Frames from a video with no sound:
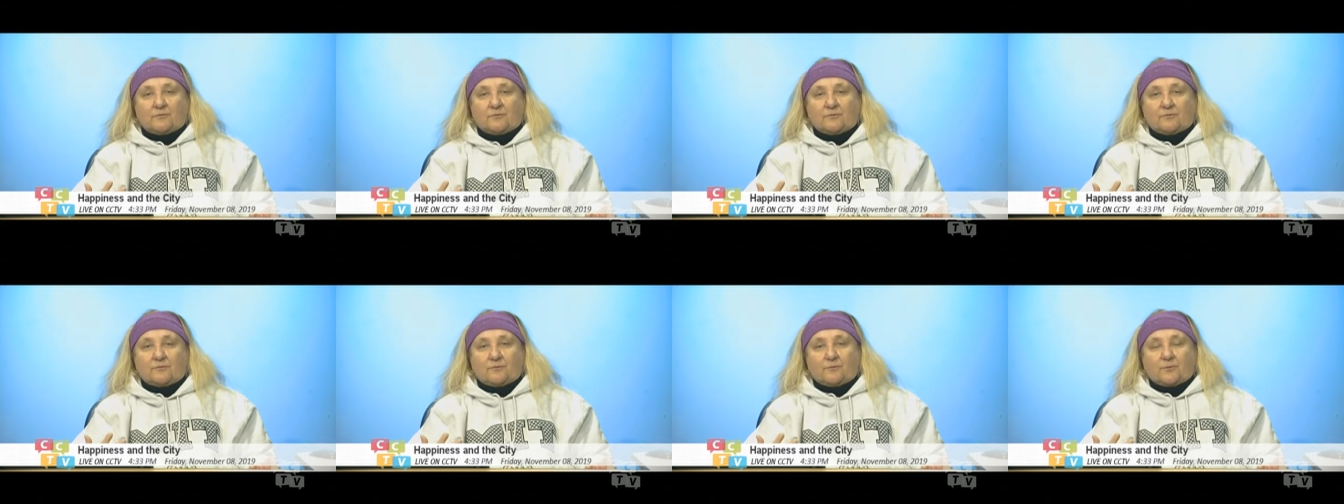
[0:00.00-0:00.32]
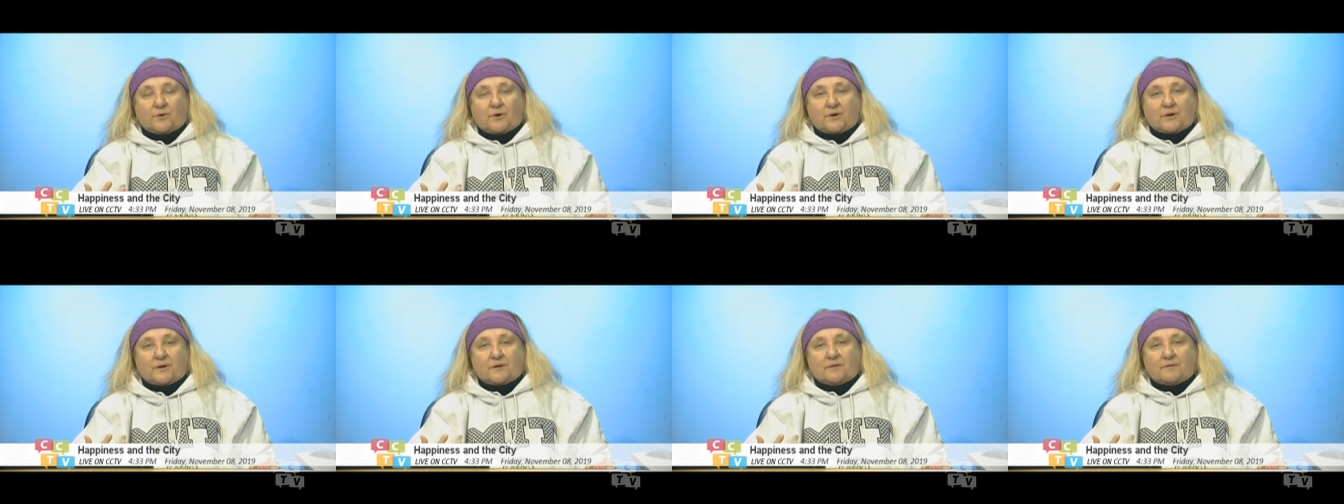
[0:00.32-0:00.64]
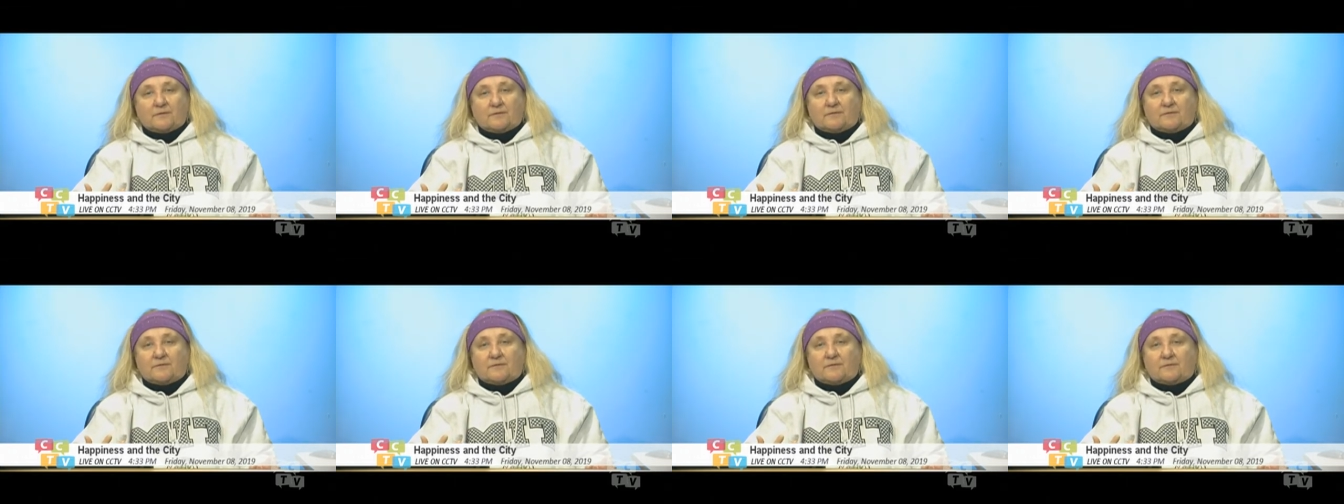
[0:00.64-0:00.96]

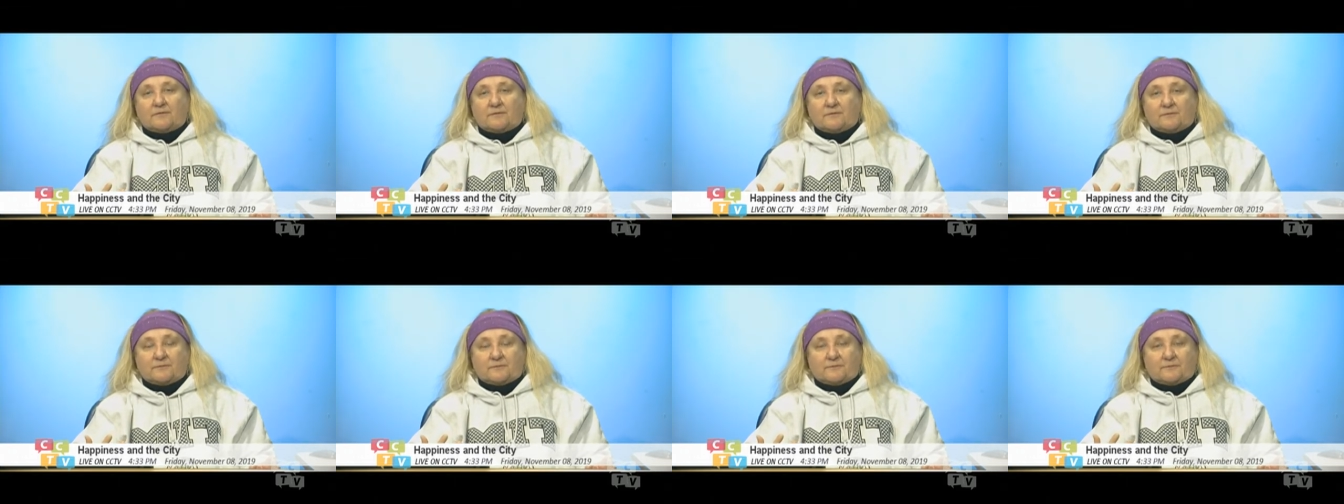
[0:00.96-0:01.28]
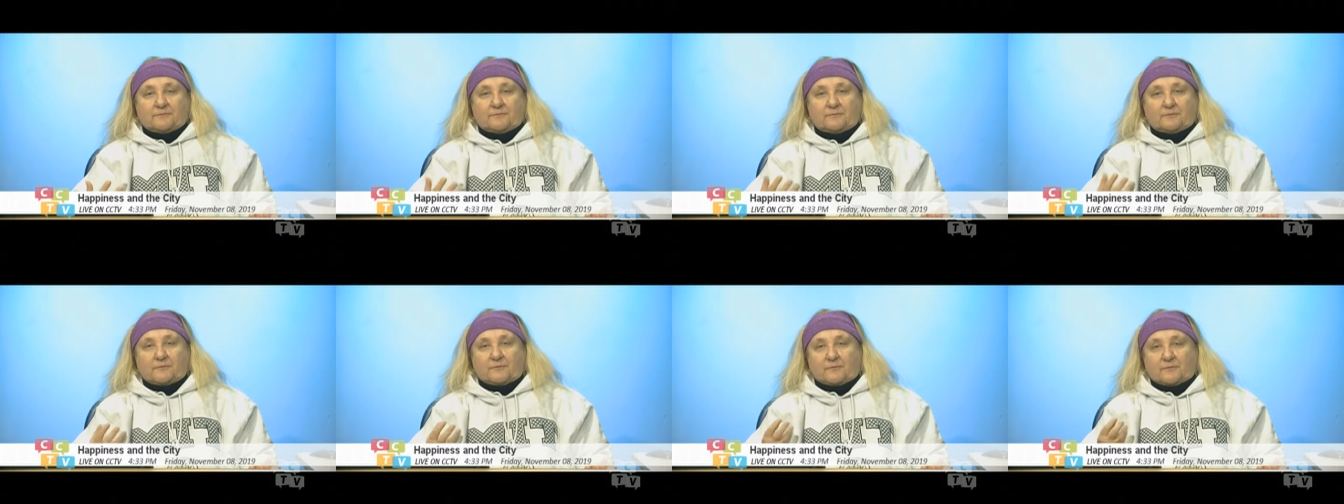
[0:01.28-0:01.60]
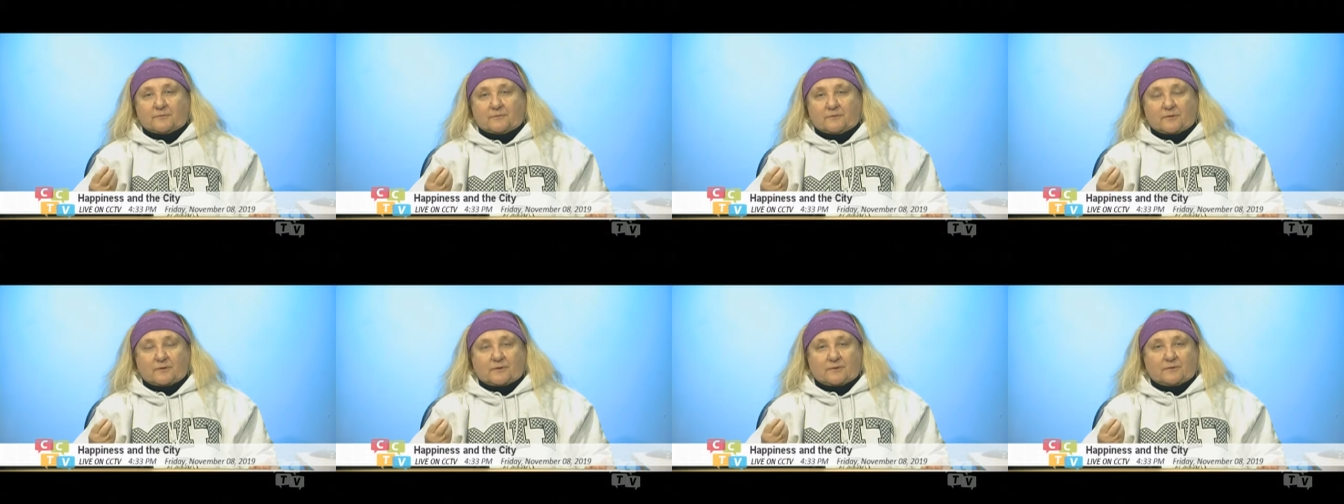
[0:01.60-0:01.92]
were
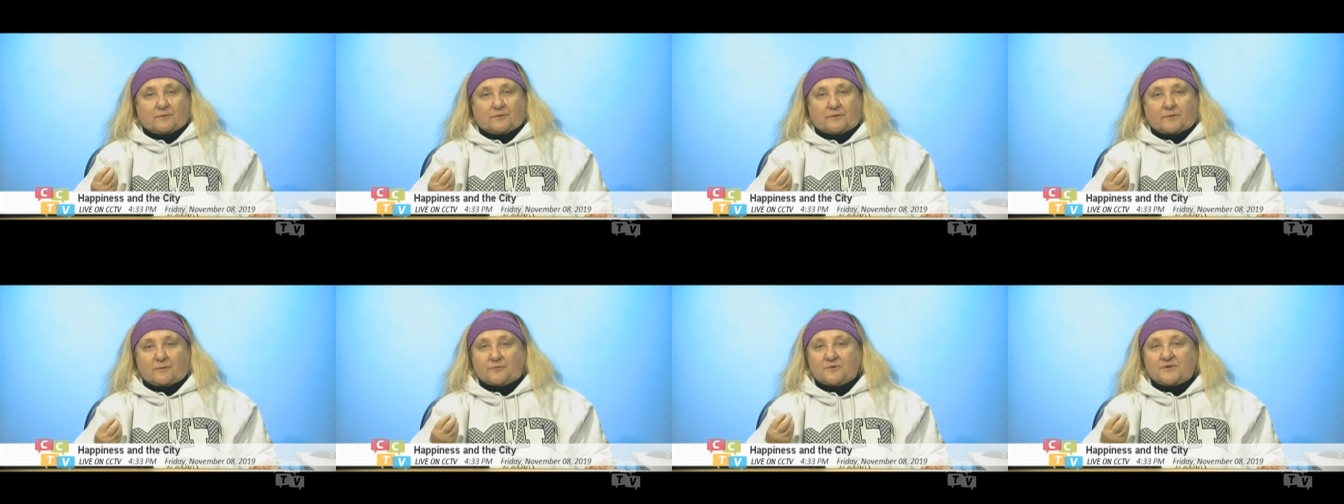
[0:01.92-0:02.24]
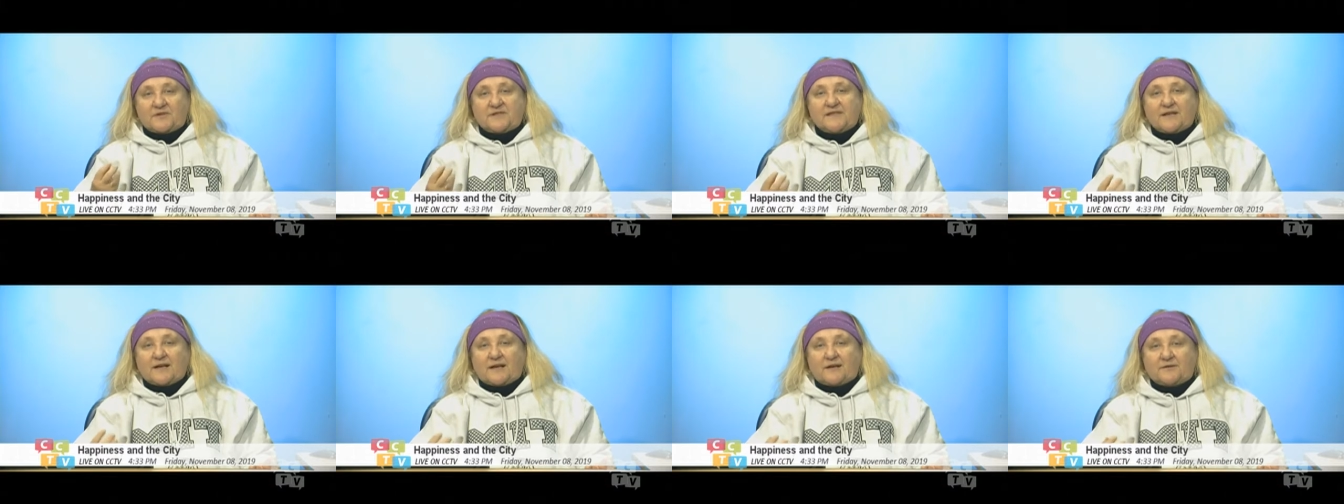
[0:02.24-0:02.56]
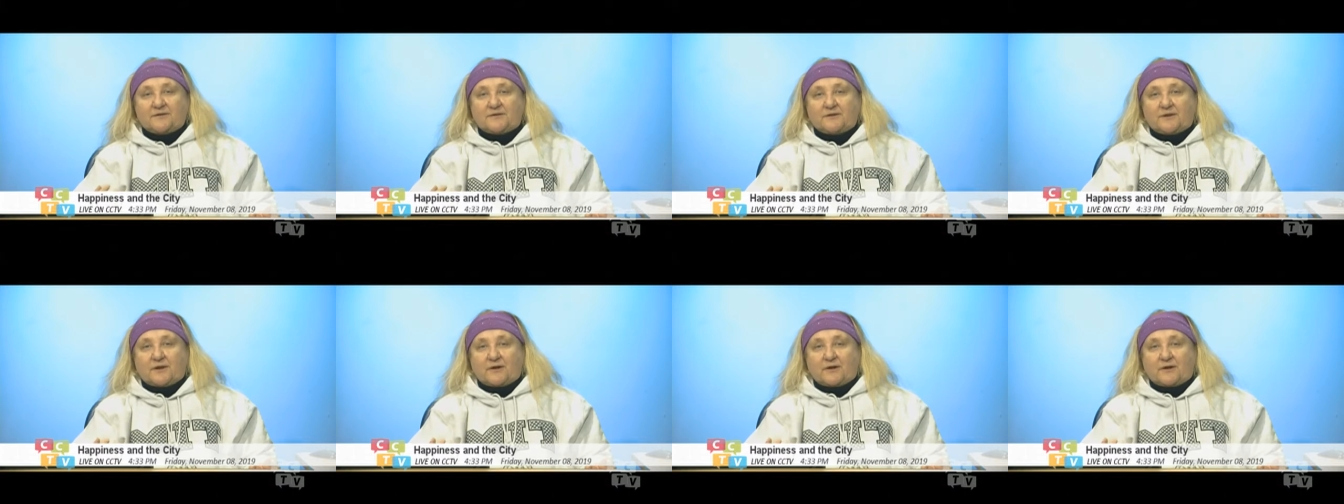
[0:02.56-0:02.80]
the result